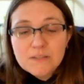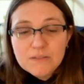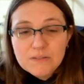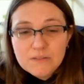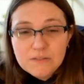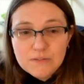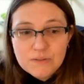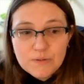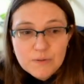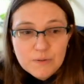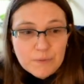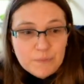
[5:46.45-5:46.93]

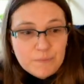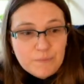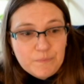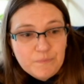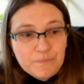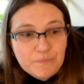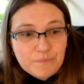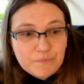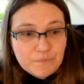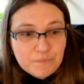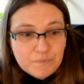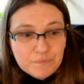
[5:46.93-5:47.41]
So
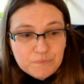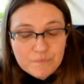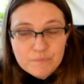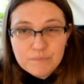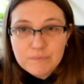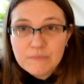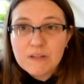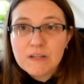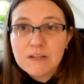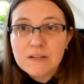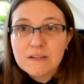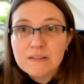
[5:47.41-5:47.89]

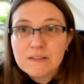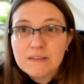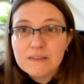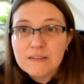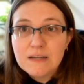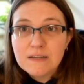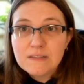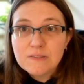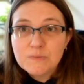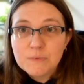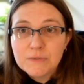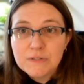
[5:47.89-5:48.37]

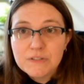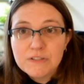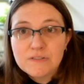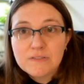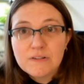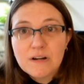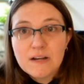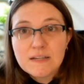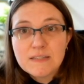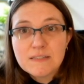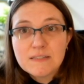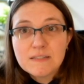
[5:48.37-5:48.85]
that's
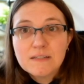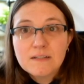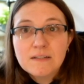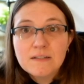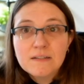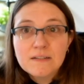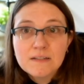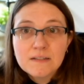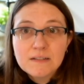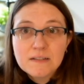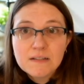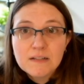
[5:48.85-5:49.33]
winterizing.
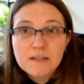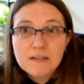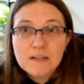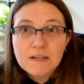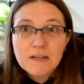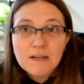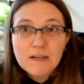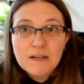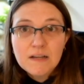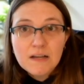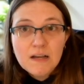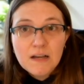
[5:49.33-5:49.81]

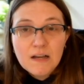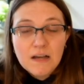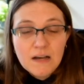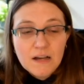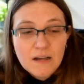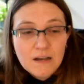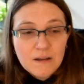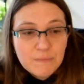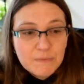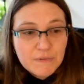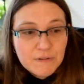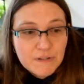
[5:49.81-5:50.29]

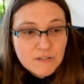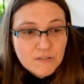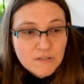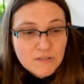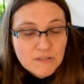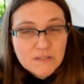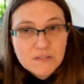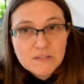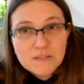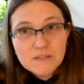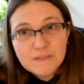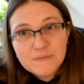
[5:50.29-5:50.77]

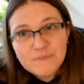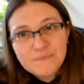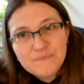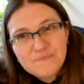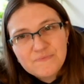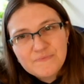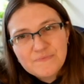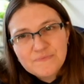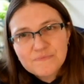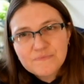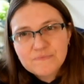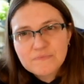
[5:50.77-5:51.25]
There's
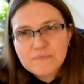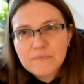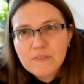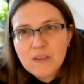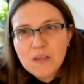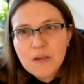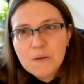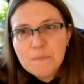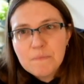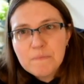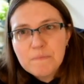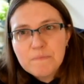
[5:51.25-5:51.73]

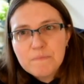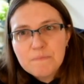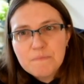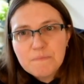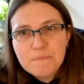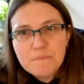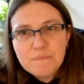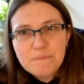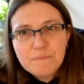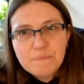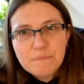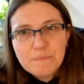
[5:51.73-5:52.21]
a
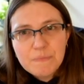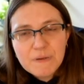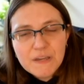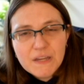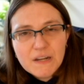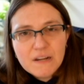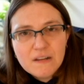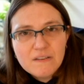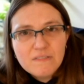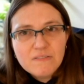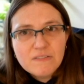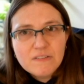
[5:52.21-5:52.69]

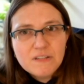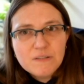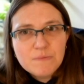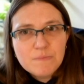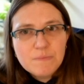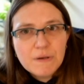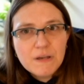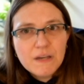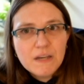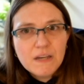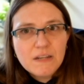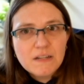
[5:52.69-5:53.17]
bit of a
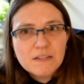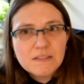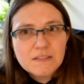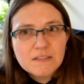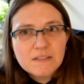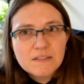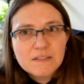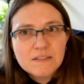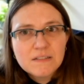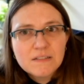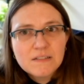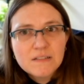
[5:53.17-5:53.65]

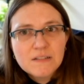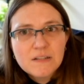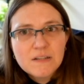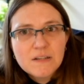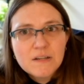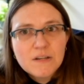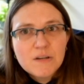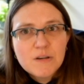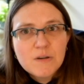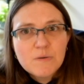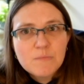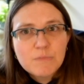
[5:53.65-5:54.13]
debate
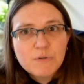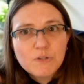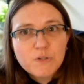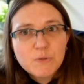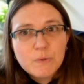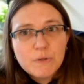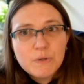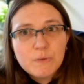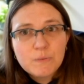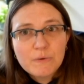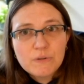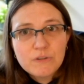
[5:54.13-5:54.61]

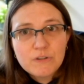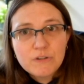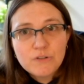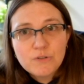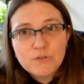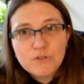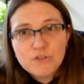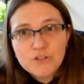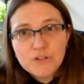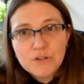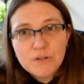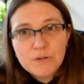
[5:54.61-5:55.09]
between whether
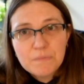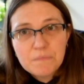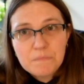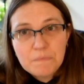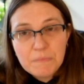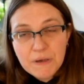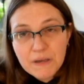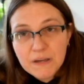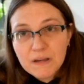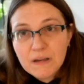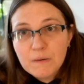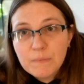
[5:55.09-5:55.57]
you should
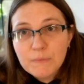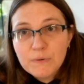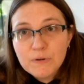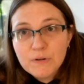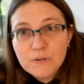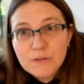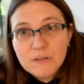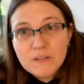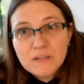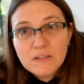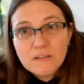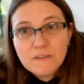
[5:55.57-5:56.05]
pick up
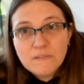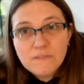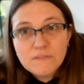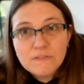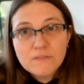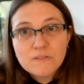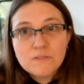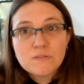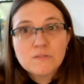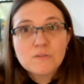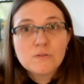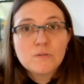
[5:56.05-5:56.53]
your
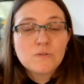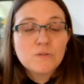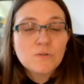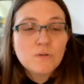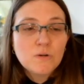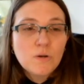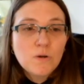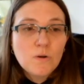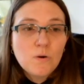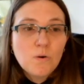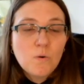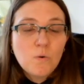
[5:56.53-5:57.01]
leaves
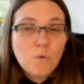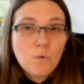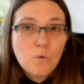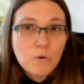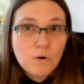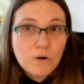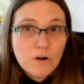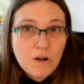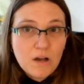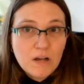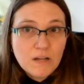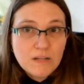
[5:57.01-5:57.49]

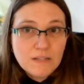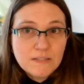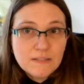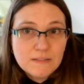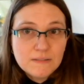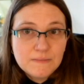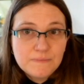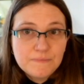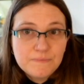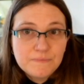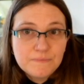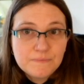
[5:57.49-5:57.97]
or not
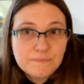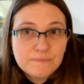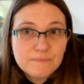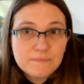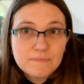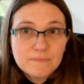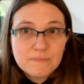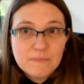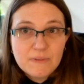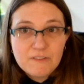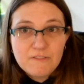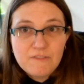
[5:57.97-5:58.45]

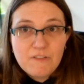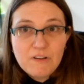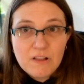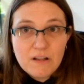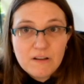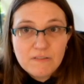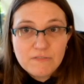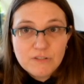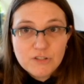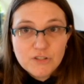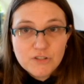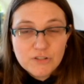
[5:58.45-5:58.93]
that fall
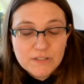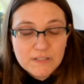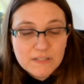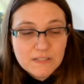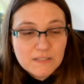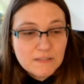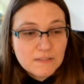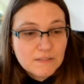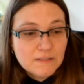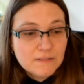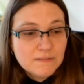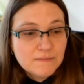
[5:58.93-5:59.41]
off the
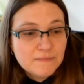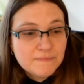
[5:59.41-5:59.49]
trees.